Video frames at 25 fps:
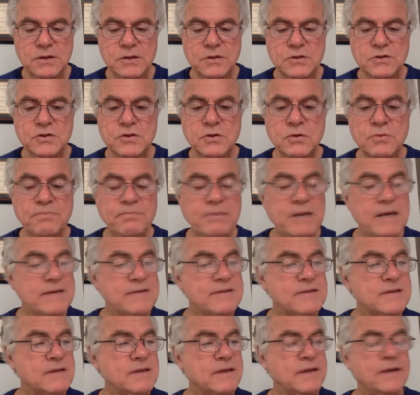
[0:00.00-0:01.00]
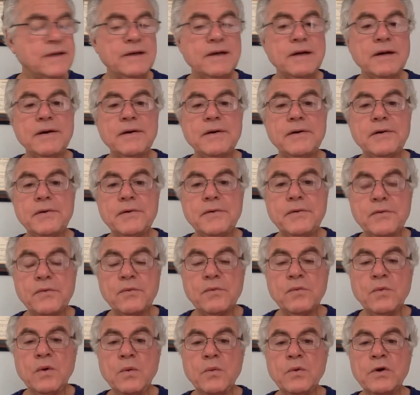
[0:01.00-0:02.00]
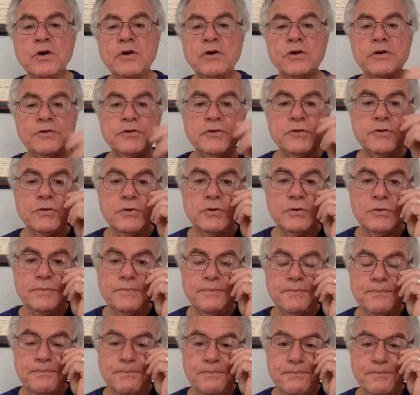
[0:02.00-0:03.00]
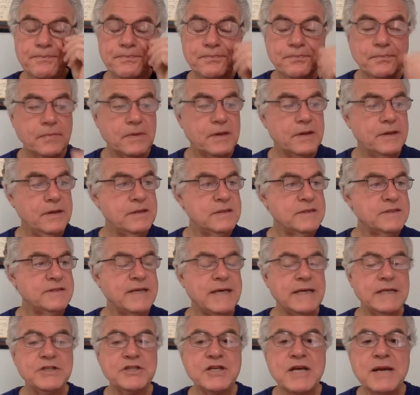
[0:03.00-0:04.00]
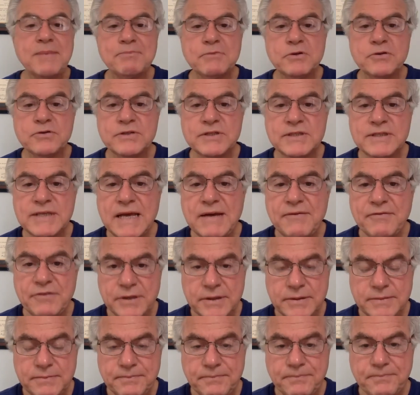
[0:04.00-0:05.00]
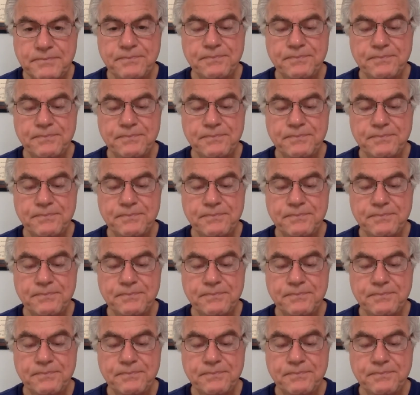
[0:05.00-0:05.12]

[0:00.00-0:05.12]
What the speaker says: So basically, what we're going to do is take chapter 7.